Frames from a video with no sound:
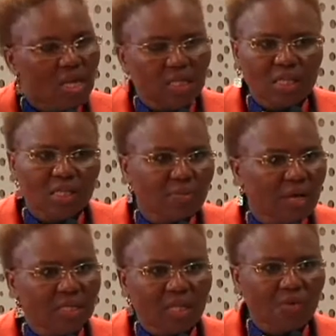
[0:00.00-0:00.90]
6
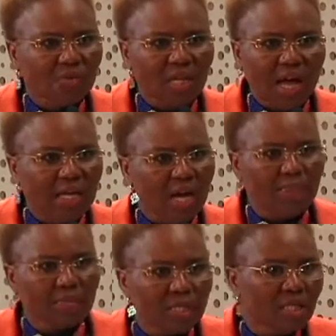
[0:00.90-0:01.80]
months down the line,
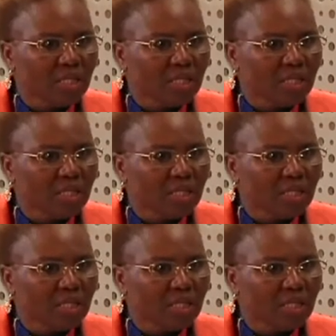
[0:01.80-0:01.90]
I'm still